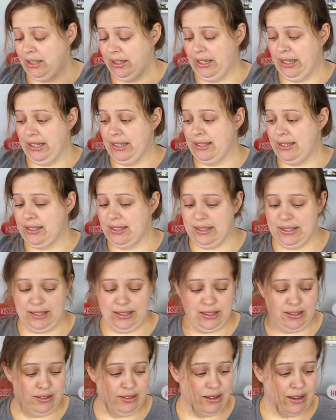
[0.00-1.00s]

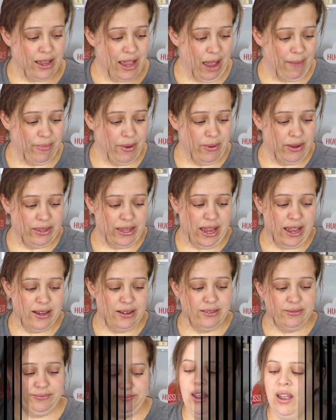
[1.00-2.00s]
Yes, happy with
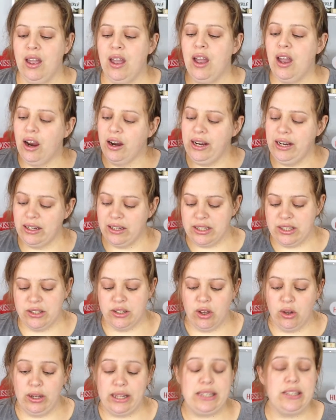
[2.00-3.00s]
that. All right,
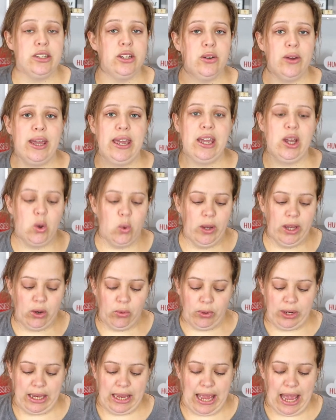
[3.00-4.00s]
let's do a quick
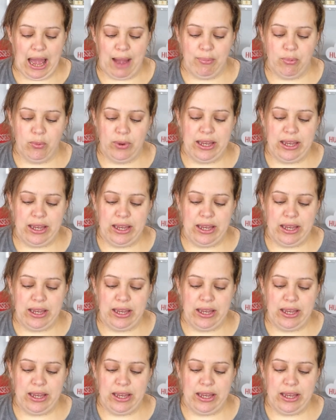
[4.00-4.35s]
recap.